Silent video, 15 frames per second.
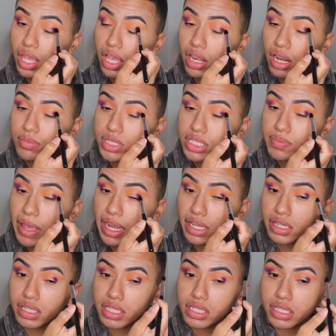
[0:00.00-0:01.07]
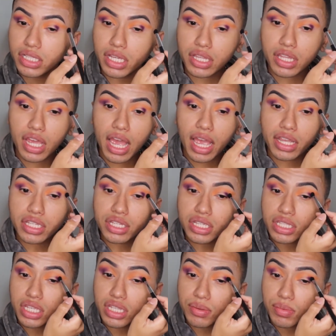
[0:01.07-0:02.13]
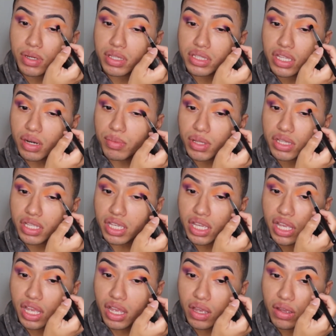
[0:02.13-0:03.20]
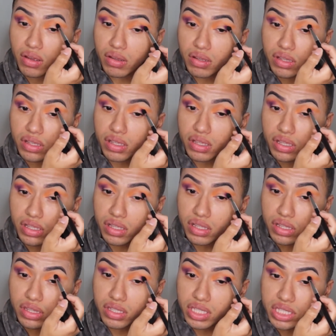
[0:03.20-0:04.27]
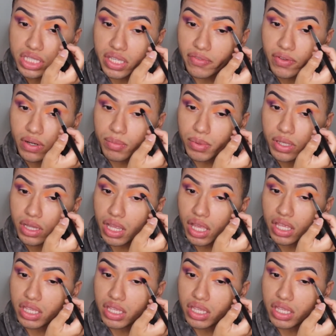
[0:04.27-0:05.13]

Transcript: And I'm just packing this on the other eye just because I'm going to start blending it out to see if it'll be a lot